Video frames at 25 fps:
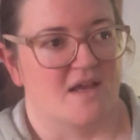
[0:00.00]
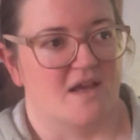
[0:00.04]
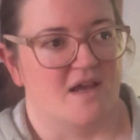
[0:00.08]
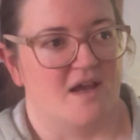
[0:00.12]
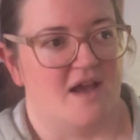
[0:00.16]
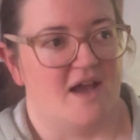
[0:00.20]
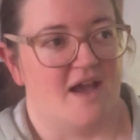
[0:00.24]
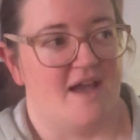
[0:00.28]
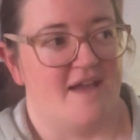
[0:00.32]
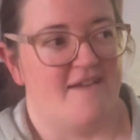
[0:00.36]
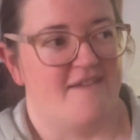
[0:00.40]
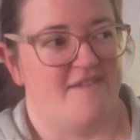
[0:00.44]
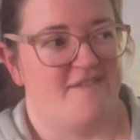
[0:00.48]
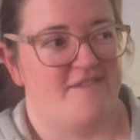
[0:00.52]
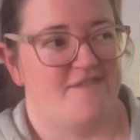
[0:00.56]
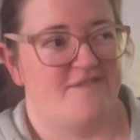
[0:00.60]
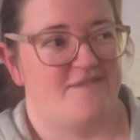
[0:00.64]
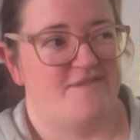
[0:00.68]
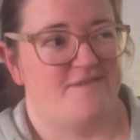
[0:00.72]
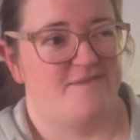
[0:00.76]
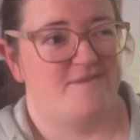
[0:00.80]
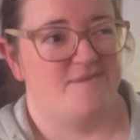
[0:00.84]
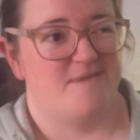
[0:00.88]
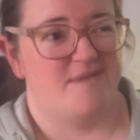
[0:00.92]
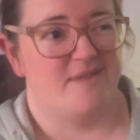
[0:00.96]
I've
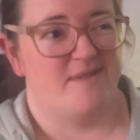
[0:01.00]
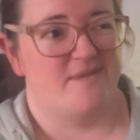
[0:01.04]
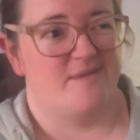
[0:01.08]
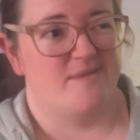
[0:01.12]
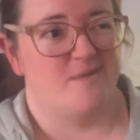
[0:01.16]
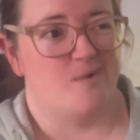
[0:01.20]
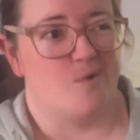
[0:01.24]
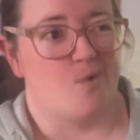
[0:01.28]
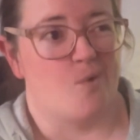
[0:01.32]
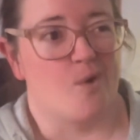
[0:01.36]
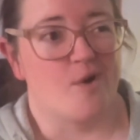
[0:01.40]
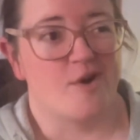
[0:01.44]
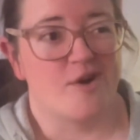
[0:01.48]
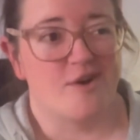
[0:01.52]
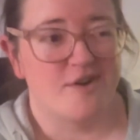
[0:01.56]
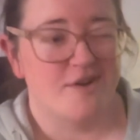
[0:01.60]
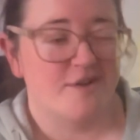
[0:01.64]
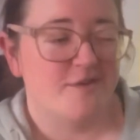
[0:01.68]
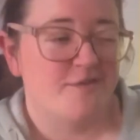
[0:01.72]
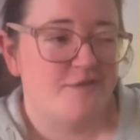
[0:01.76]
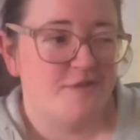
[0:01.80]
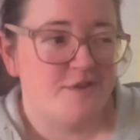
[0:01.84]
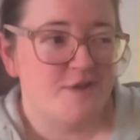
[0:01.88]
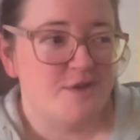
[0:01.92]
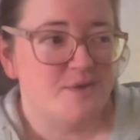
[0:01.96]
ordered
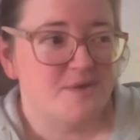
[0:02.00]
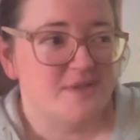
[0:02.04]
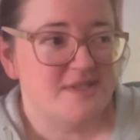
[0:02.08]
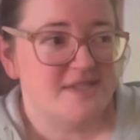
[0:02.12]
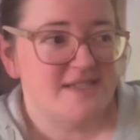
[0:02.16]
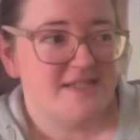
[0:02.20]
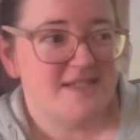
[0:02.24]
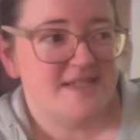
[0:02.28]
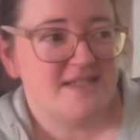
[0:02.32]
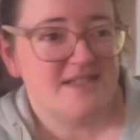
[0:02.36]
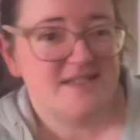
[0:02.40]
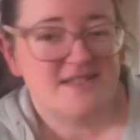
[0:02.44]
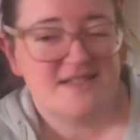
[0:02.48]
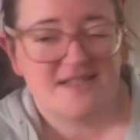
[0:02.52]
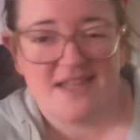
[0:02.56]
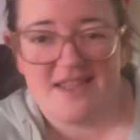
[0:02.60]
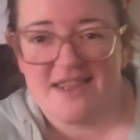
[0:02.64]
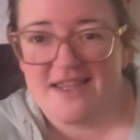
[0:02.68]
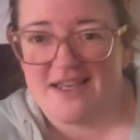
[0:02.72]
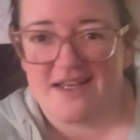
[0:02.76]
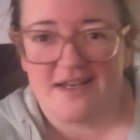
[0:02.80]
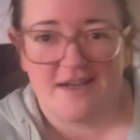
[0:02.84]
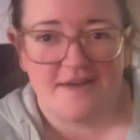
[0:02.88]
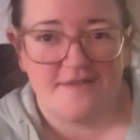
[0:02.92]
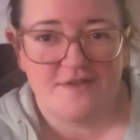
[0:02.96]
a few seeds. I
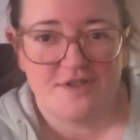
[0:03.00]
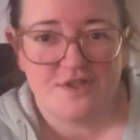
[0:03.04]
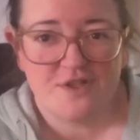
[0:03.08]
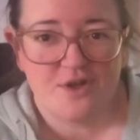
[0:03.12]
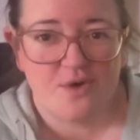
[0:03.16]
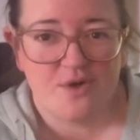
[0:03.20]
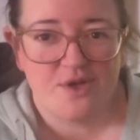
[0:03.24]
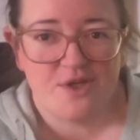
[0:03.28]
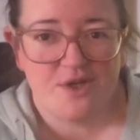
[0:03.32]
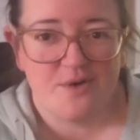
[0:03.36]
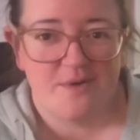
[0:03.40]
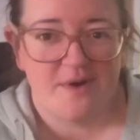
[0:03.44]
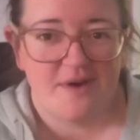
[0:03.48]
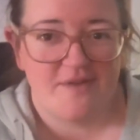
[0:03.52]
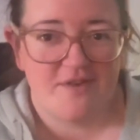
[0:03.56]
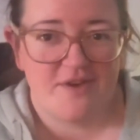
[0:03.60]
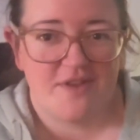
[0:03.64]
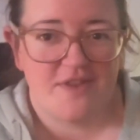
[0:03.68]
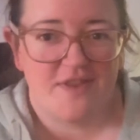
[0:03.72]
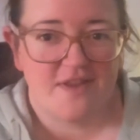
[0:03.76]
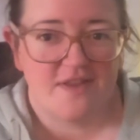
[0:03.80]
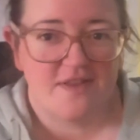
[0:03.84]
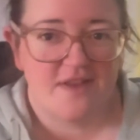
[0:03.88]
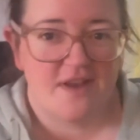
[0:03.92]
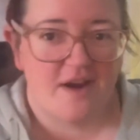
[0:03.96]
think I've shown you
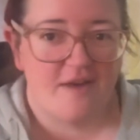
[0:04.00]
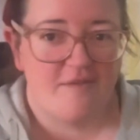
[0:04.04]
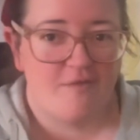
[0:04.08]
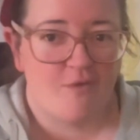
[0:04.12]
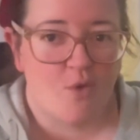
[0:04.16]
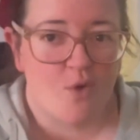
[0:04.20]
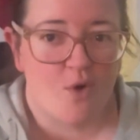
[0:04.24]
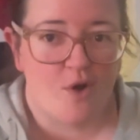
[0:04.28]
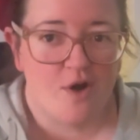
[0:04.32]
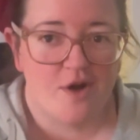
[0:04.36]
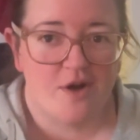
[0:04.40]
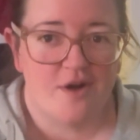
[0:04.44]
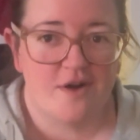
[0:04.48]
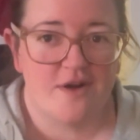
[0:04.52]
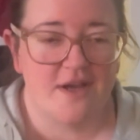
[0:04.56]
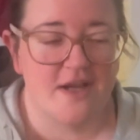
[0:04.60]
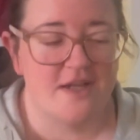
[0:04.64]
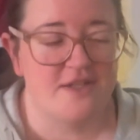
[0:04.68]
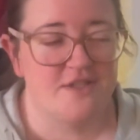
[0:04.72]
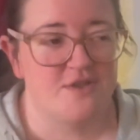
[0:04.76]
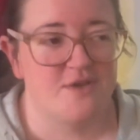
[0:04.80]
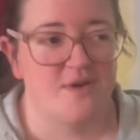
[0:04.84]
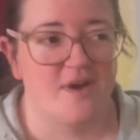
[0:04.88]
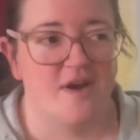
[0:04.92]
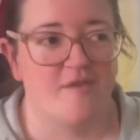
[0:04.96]
everything that I've ordered.
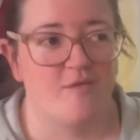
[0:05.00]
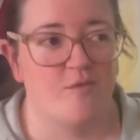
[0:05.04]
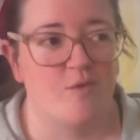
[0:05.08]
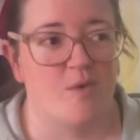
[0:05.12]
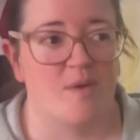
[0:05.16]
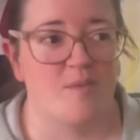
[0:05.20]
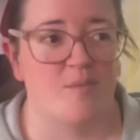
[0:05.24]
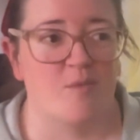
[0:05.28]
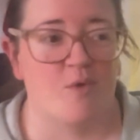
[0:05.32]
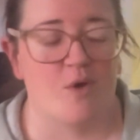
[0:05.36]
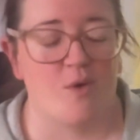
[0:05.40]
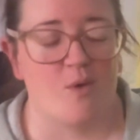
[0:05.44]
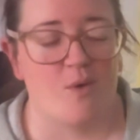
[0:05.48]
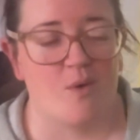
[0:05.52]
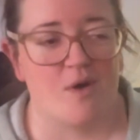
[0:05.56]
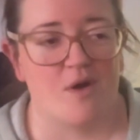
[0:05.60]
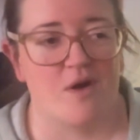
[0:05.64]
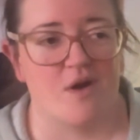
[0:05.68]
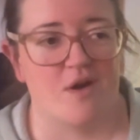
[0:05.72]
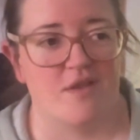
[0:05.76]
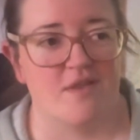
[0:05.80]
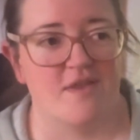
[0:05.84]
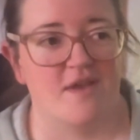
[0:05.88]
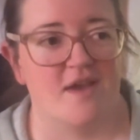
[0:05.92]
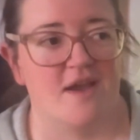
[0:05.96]
I do have one more
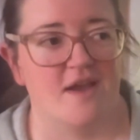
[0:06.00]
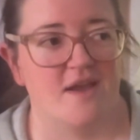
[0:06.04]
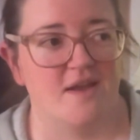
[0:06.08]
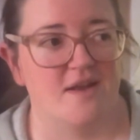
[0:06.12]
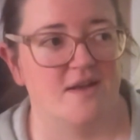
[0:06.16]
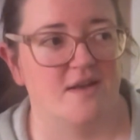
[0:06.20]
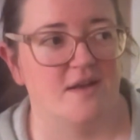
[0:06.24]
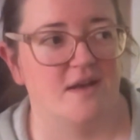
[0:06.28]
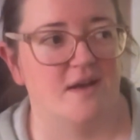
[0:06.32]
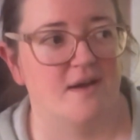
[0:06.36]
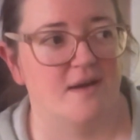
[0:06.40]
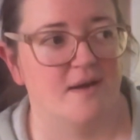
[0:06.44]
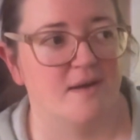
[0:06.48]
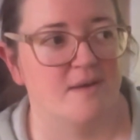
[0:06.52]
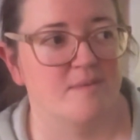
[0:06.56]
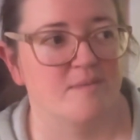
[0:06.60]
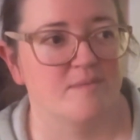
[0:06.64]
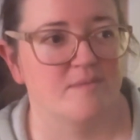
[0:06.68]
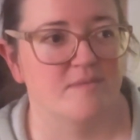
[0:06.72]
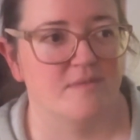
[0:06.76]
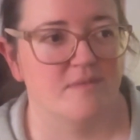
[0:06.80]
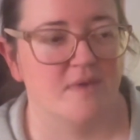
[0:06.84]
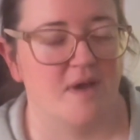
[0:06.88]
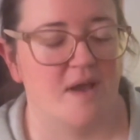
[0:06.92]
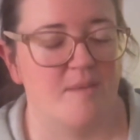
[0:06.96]
order that
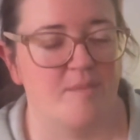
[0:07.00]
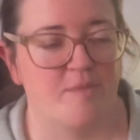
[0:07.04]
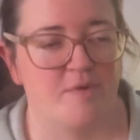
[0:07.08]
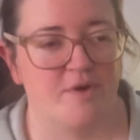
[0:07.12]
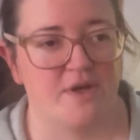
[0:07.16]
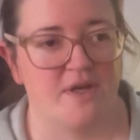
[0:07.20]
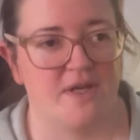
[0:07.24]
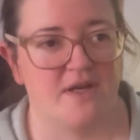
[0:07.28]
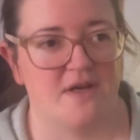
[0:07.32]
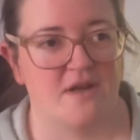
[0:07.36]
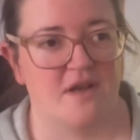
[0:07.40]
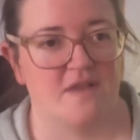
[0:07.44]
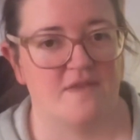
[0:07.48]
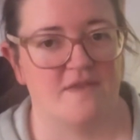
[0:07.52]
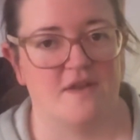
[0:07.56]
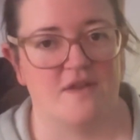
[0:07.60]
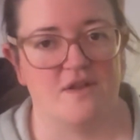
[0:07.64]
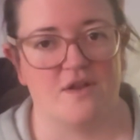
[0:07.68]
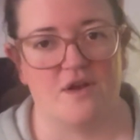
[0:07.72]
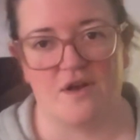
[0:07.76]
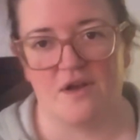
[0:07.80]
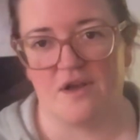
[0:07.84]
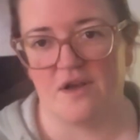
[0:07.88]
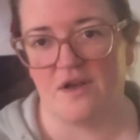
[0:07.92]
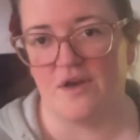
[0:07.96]
I put in not that
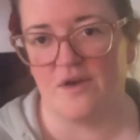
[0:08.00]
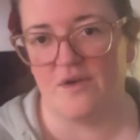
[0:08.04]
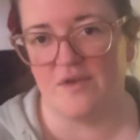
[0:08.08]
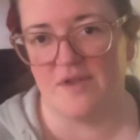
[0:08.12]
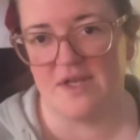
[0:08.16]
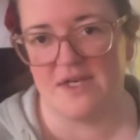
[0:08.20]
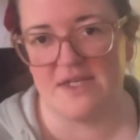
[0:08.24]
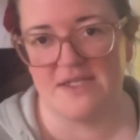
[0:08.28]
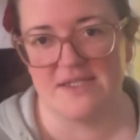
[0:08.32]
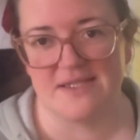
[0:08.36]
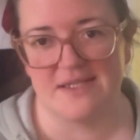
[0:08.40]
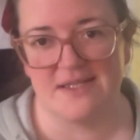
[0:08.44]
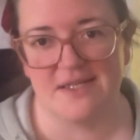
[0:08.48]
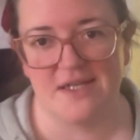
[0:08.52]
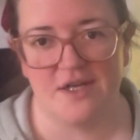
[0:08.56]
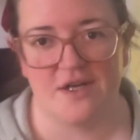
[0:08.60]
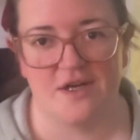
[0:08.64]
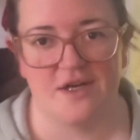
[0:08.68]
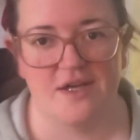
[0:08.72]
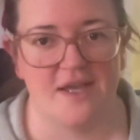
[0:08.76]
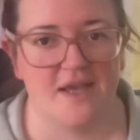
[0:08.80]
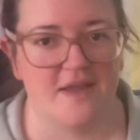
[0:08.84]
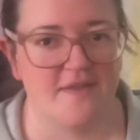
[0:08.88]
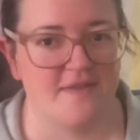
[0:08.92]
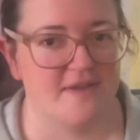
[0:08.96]
long ago that isn't
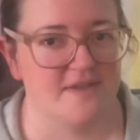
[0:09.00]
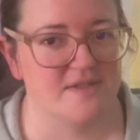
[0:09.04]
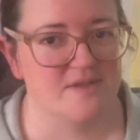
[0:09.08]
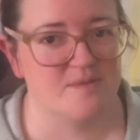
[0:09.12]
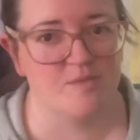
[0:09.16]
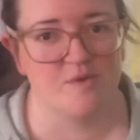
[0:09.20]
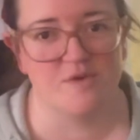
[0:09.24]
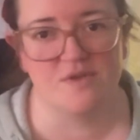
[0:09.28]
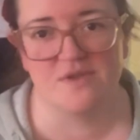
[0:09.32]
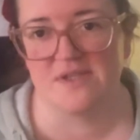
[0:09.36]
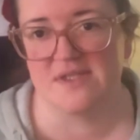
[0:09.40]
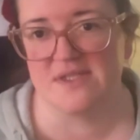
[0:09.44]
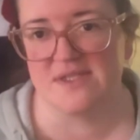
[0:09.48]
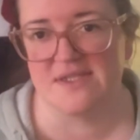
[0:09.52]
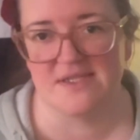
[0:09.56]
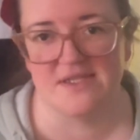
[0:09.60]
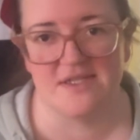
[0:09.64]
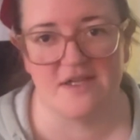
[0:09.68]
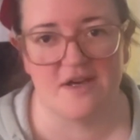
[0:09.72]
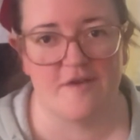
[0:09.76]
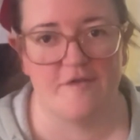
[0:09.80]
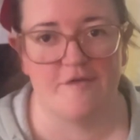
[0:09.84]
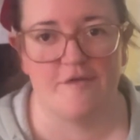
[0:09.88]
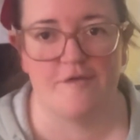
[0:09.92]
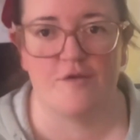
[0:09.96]
here yet. That's mostly
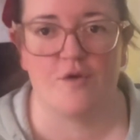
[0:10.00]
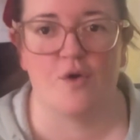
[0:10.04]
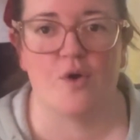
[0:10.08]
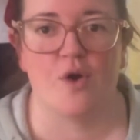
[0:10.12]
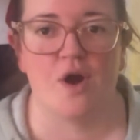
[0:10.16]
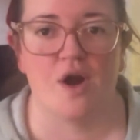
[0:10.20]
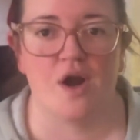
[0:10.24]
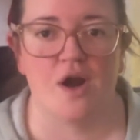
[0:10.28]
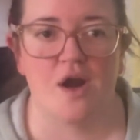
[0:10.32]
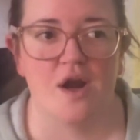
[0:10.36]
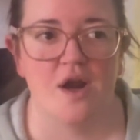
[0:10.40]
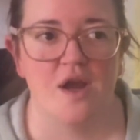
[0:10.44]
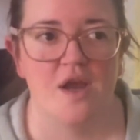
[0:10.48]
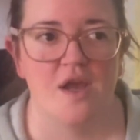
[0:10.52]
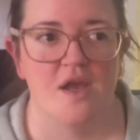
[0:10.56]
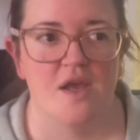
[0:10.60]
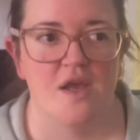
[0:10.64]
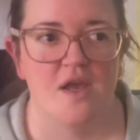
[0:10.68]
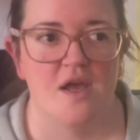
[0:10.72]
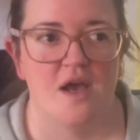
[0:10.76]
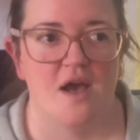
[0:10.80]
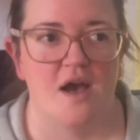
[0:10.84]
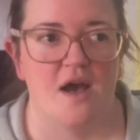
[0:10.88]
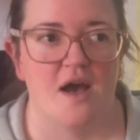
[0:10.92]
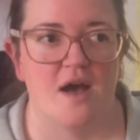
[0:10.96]
stuff for
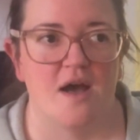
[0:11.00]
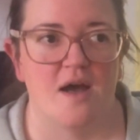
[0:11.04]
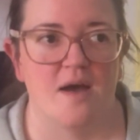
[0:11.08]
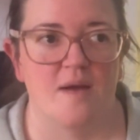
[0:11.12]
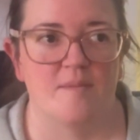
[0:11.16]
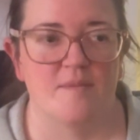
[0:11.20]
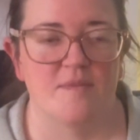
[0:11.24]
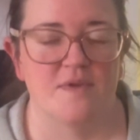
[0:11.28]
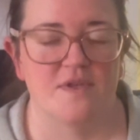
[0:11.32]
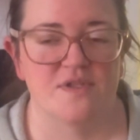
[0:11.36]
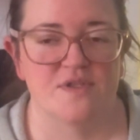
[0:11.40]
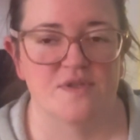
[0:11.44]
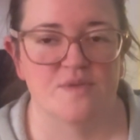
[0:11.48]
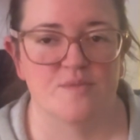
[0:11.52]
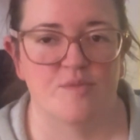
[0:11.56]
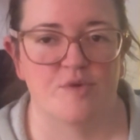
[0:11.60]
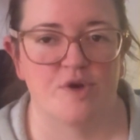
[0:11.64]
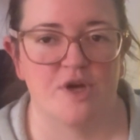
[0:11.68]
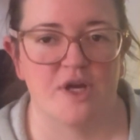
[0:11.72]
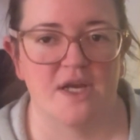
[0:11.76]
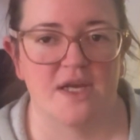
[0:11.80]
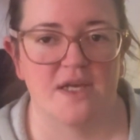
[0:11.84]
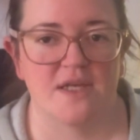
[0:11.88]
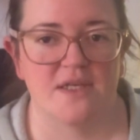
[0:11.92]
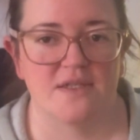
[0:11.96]
the
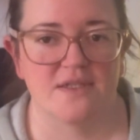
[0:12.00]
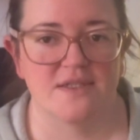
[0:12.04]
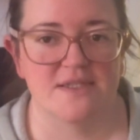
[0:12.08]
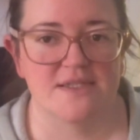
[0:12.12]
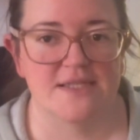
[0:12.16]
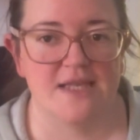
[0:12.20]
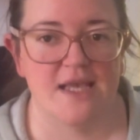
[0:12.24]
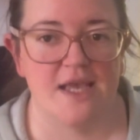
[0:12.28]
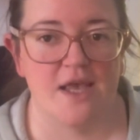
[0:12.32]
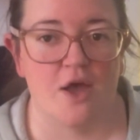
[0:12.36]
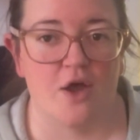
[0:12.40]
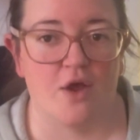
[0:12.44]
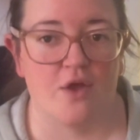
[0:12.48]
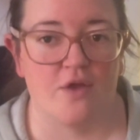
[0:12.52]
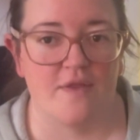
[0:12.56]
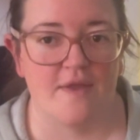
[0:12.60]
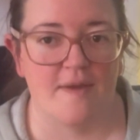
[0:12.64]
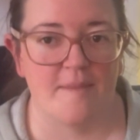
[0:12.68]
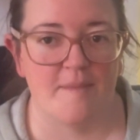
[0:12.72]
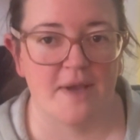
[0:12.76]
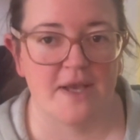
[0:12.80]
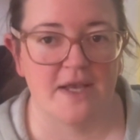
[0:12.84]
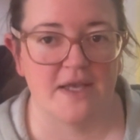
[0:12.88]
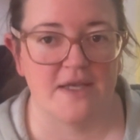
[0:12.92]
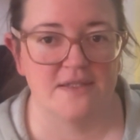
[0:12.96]
spring sale
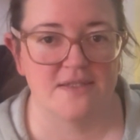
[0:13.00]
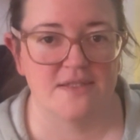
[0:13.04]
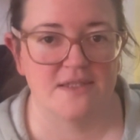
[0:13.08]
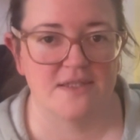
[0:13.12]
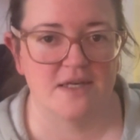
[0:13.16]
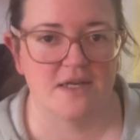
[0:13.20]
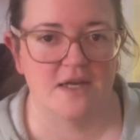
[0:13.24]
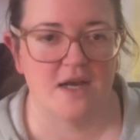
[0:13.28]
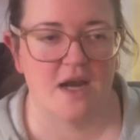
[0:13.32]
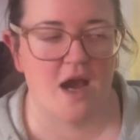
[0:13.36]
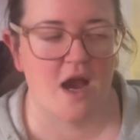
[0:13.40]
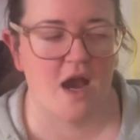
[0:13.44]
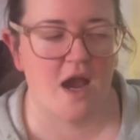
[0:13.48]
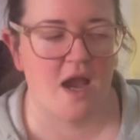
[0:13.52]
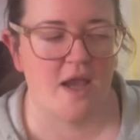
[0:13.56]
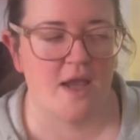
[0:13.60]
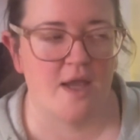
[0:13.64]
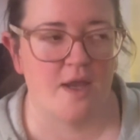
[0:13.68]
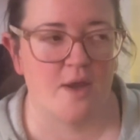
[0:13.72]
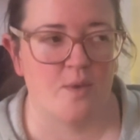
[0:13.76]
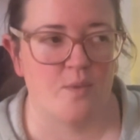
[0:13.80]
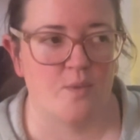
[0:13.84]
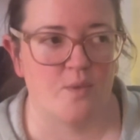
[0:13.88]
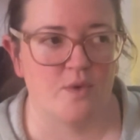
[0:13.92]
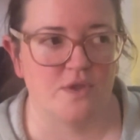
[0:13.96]
that my cousin and
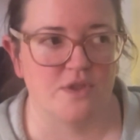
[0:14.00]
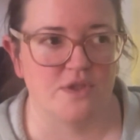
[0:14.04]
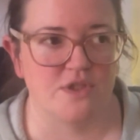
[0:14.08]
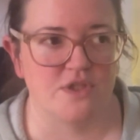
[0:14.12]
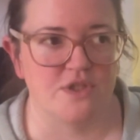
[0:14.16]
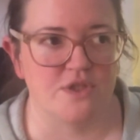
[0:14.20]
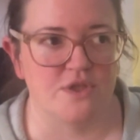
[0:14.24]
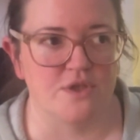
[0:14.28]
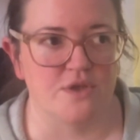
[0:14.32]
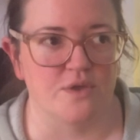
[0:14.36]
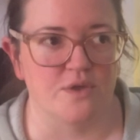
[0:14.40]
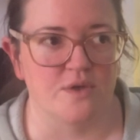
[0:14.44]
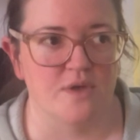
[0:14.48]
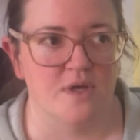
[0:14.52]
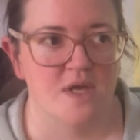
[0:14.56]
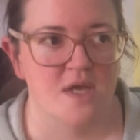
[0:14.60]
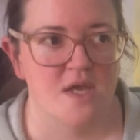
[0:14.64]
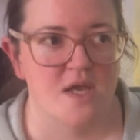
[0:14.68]
I will do.